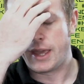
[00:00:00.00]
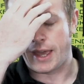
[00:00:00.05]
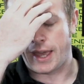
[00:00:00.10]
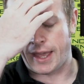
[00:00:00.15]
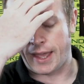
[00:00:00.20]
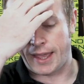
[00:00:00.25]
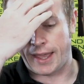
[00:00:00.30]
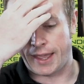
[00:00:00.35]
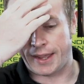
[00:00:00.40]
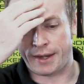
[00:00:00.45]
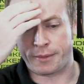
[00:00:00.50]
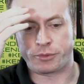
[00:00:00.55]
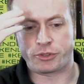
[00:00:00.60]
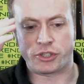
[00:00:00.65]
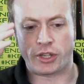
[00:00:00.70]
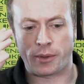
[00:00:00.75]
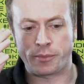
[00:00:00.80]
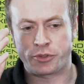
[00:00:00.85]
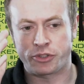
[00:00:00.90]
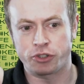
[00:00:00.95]
uh, and I'm
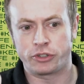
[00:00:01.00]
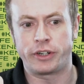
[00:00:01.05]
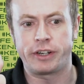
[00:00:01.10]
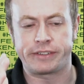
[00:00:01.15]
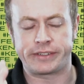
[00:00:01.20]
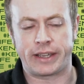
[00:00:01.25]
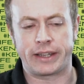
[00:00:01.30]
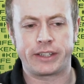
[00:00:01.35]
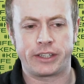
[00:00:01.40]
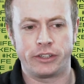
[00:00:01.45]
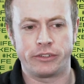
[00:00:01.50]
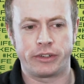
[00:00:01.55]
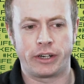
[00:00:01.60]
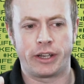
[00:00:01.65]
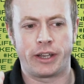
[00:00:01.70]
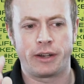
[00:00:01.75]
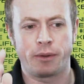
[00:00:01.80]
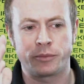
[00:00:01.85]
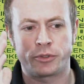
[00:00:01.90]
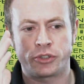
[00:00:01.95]
I'm sure it's
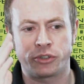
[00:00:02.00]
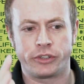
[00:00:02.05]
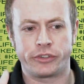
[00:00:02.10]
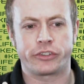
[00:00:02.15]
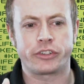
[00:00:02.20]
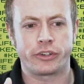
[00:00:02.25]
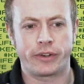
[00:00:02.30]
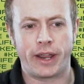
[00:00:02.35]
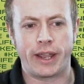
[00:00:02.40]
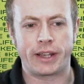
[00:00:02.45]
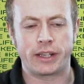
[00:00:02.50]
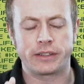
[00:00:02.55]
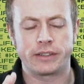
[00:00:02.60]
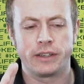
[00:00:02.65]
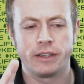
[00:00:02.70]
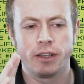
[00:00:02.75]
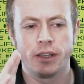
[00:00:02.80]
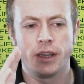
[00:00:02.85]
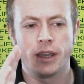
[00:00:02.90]
accurate and I'm sure it's correct.